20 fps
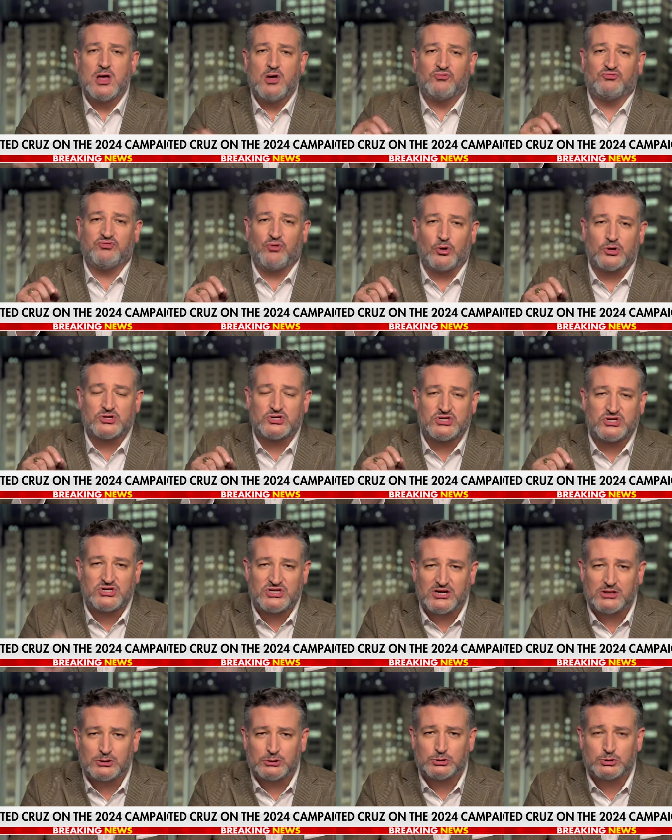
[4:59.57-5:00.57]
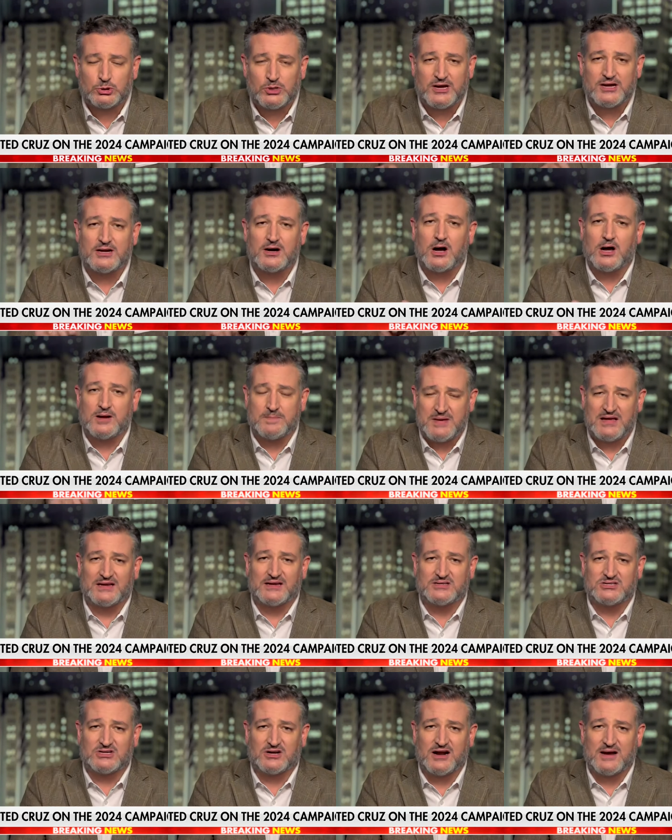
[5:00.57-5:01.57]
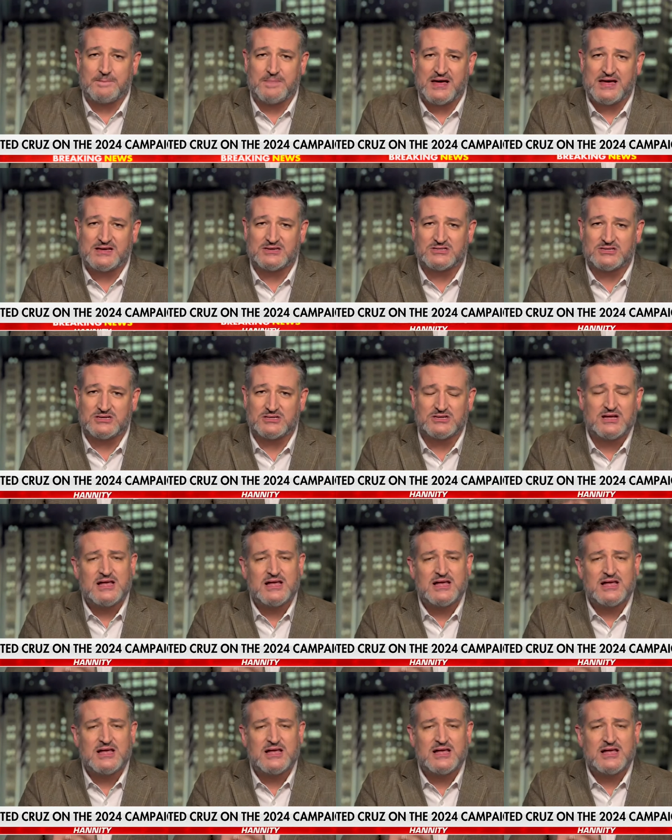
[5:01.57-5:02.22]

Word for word: for children on military bases.